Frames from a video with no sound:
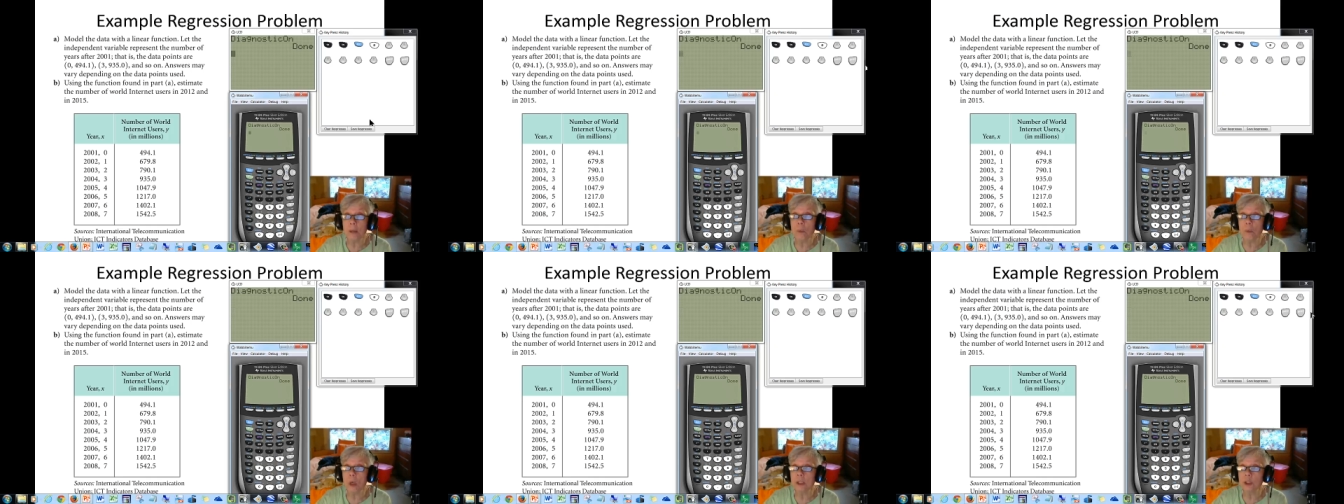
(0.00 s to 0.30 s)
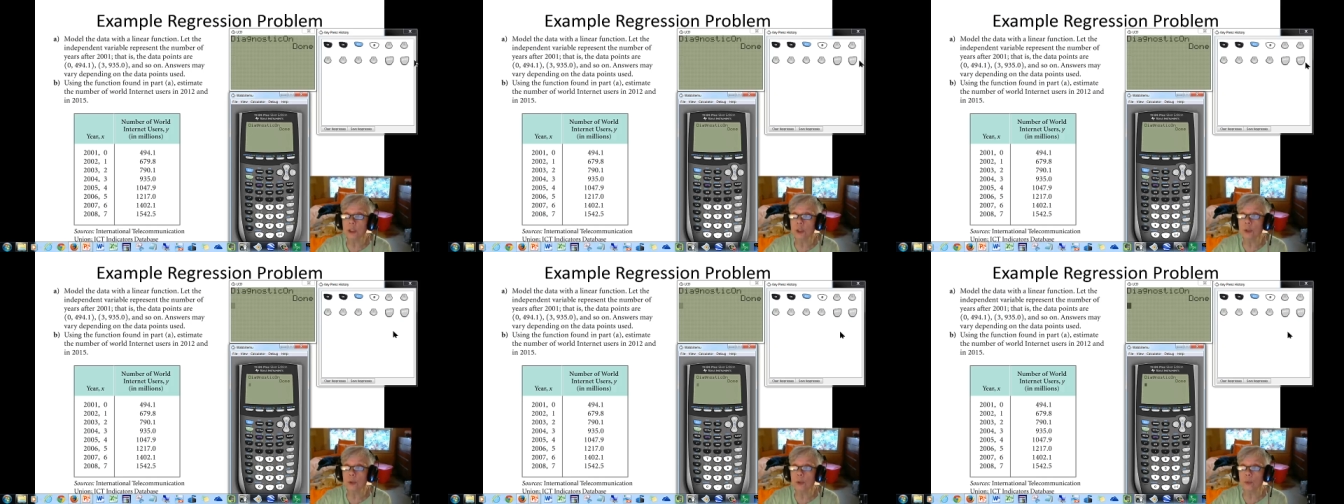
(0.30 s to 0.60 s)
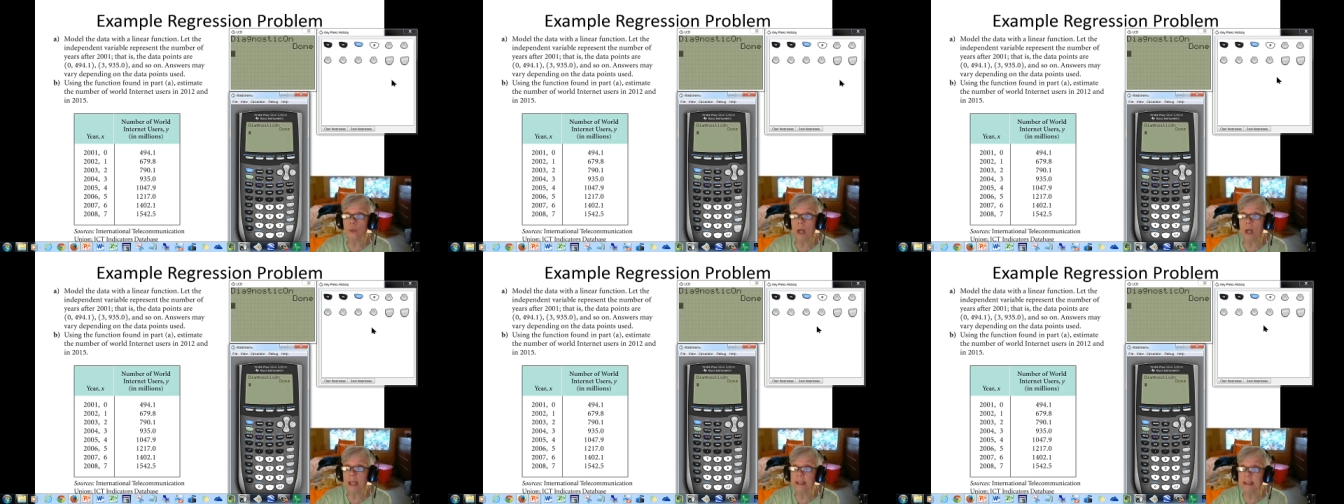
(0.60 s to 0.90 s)
want you to
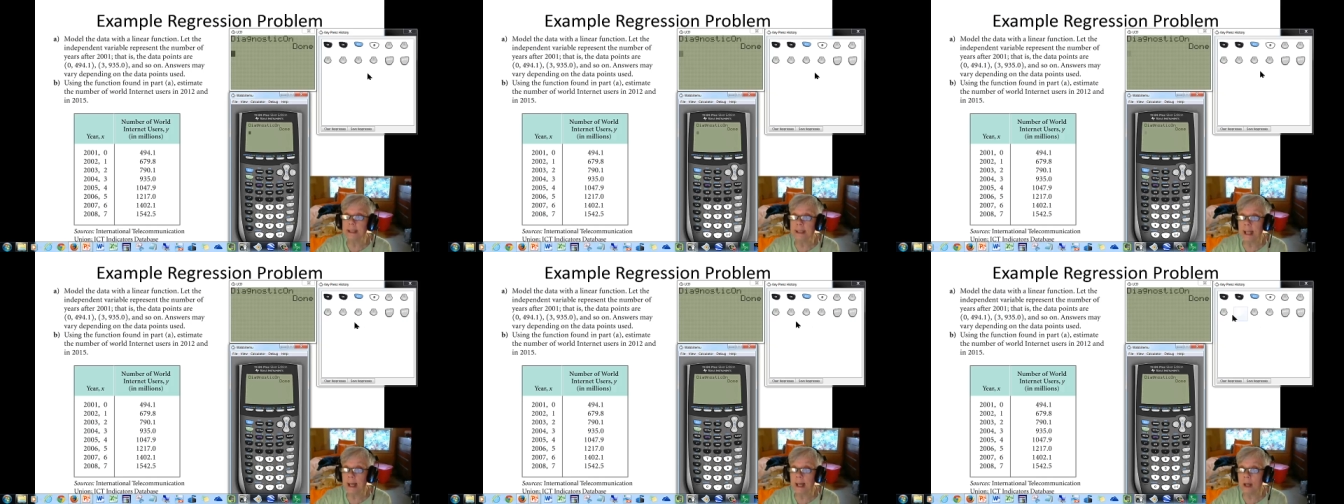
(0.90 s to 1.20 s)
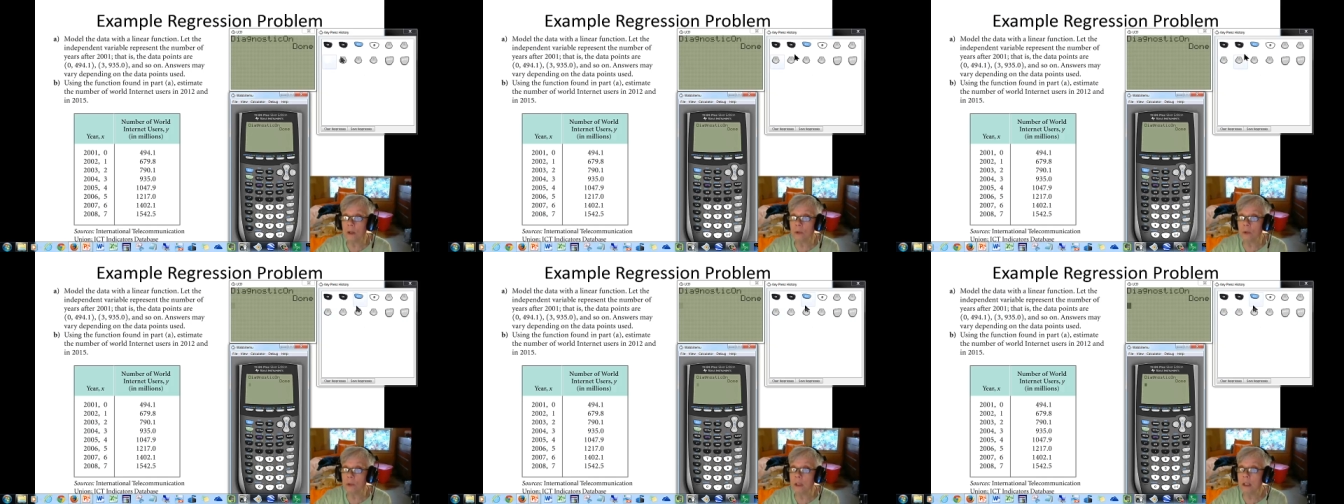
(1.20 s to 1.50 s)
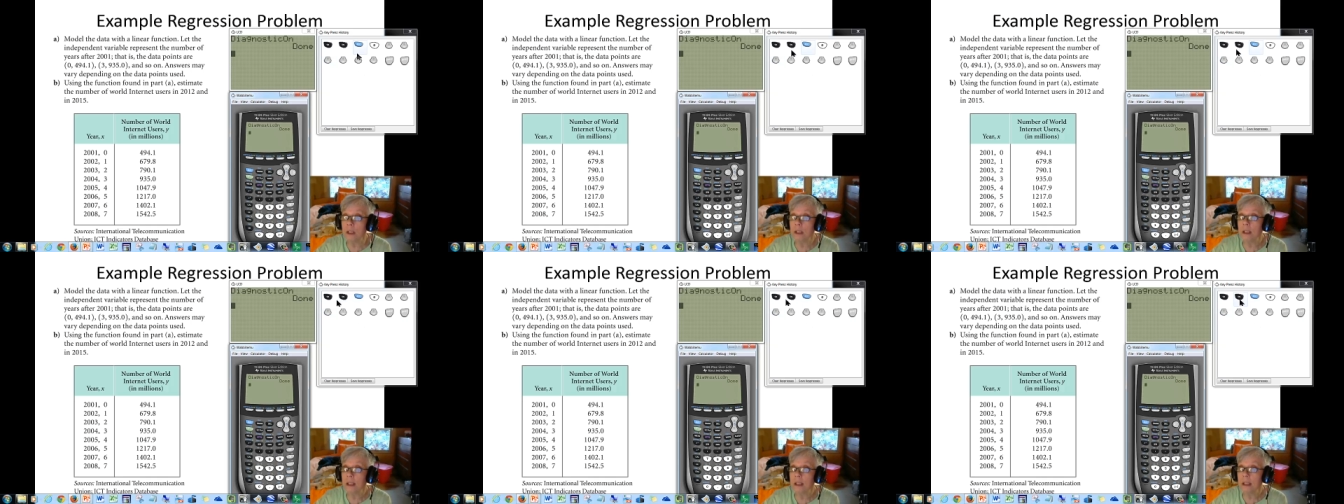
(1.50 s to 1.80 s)
write down
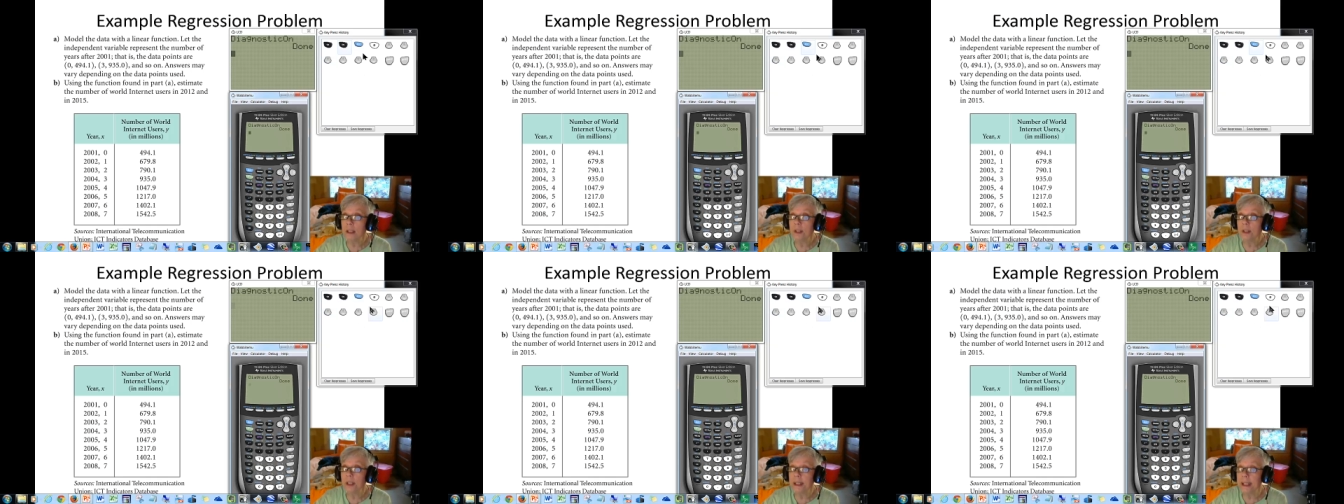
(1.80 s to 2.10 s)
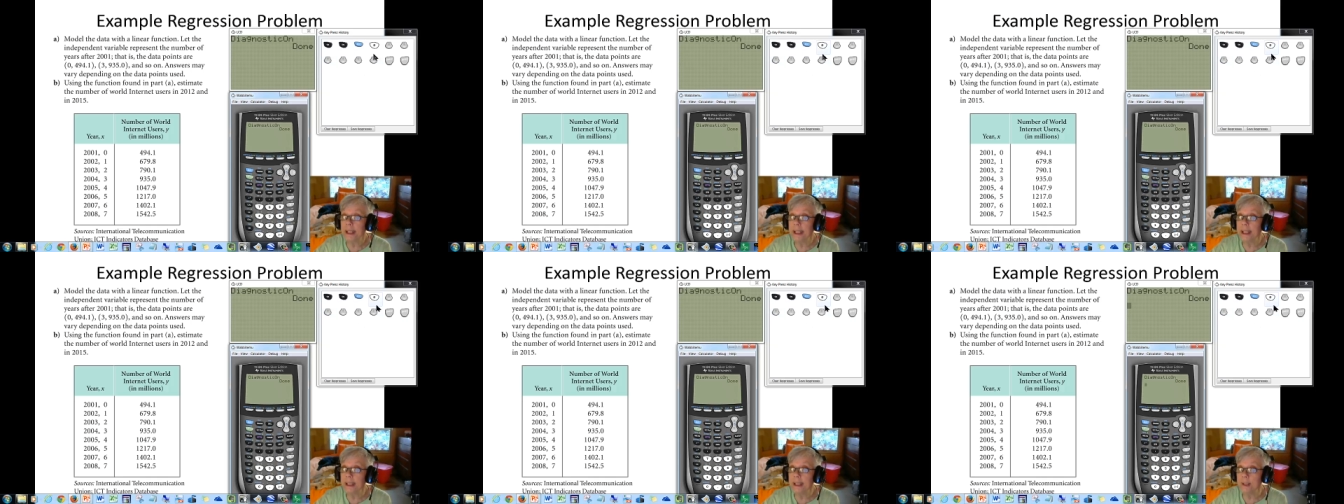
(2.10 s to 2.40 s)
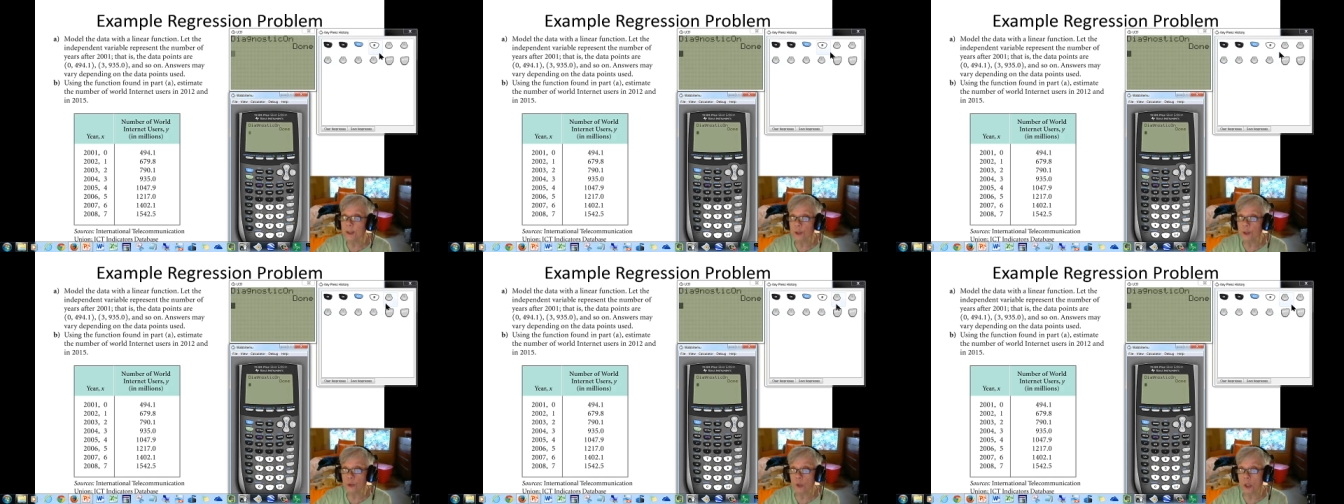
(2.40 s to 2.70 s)
the
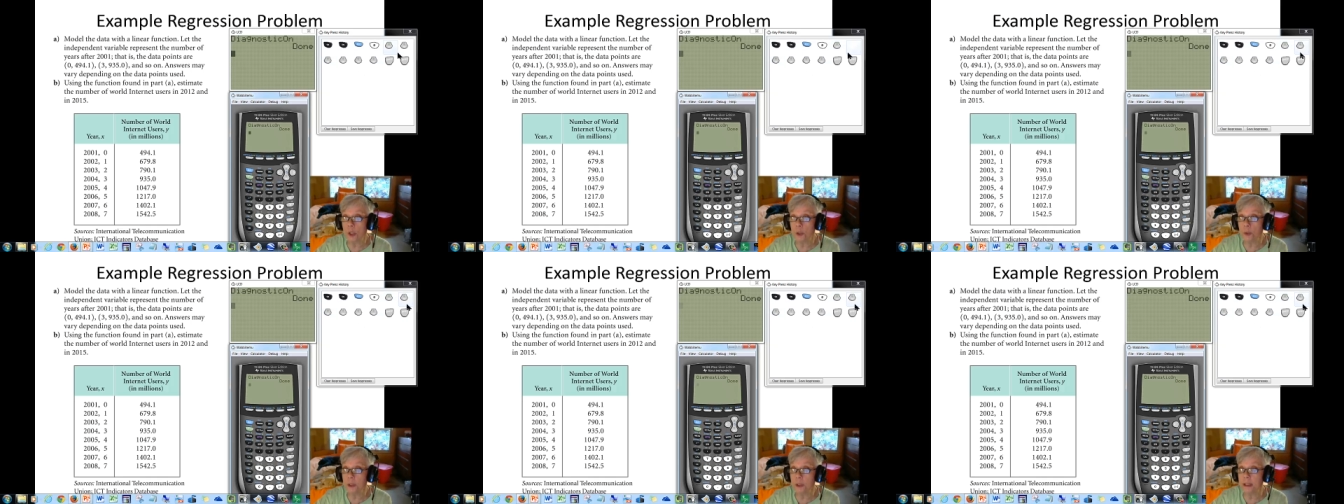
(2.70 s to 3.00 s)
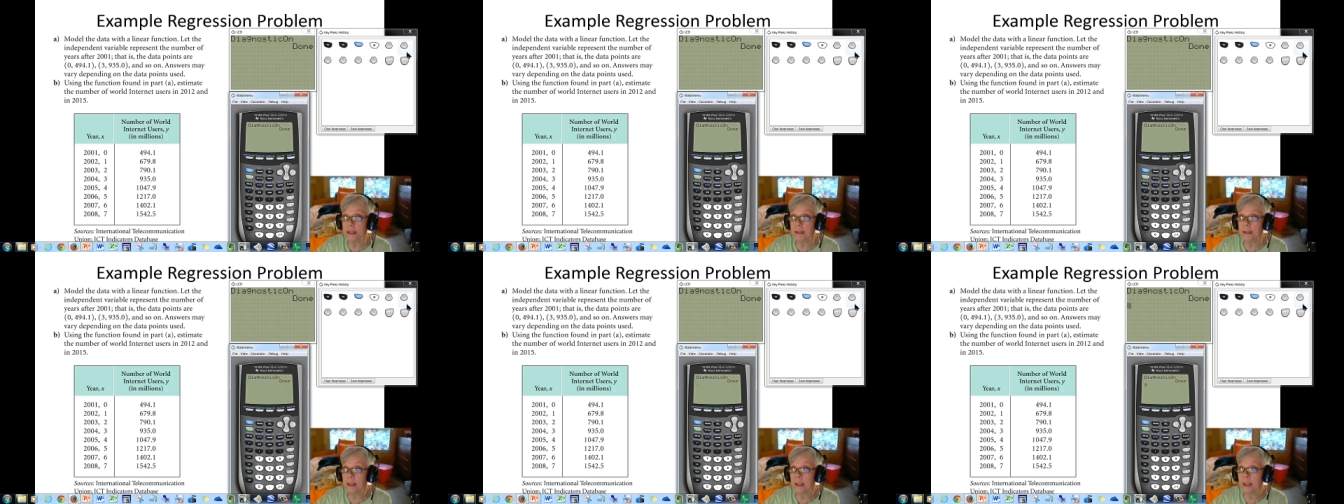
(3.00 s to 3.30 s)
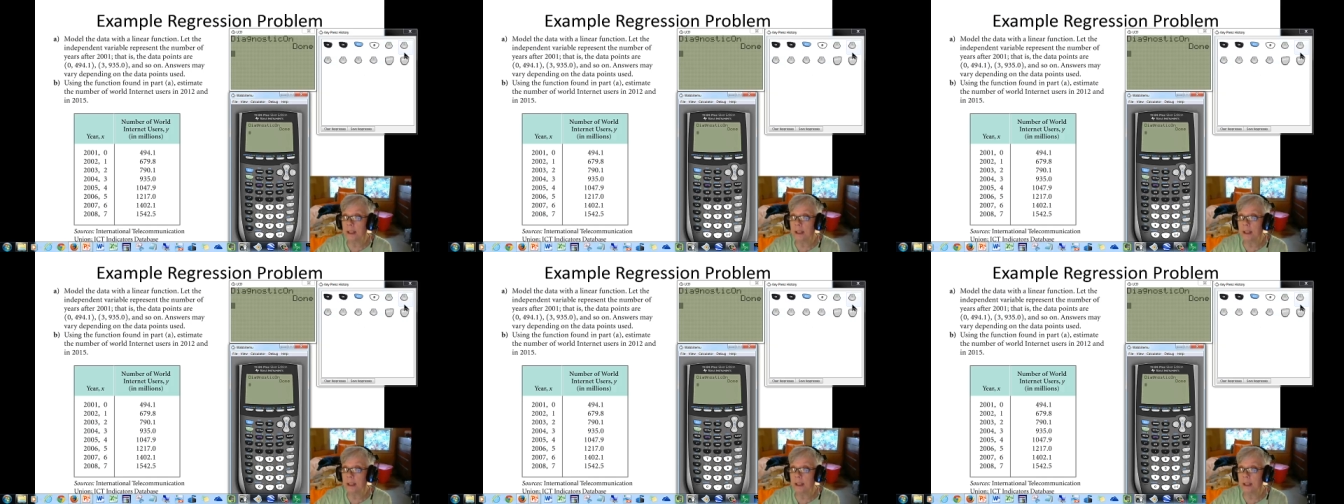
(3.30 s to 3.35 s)
keystrokes